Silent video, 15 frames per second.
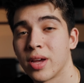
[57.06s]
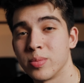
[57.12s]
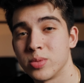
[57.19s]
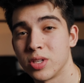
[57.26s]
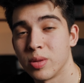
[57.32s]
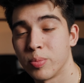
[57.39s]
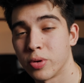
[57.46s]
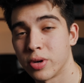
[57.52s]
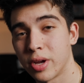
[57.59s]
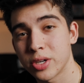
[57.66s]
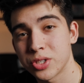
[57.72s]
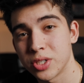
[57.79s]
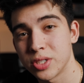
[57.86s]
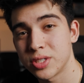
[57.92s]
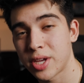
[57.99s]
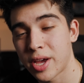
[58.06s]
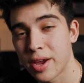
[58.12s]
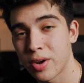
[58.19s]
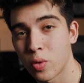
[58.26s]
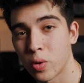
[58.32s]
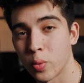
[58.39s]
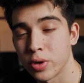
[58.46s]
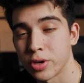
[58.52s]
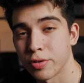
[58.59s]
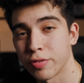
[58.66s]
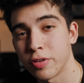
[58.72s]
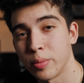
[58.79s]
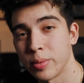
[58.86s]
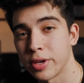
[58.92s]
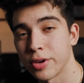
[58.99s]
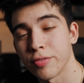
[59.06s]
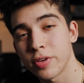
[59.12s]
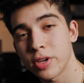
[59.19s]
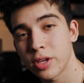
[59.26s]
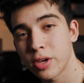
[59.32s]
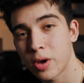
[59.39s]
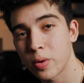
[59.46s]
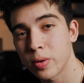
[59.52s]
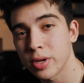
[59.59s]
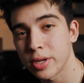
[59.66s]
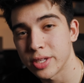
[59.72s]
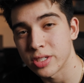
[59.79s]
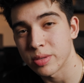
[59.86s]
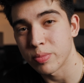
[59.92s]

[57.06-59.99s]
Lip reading: comes to the production side or when you're filming your video, it's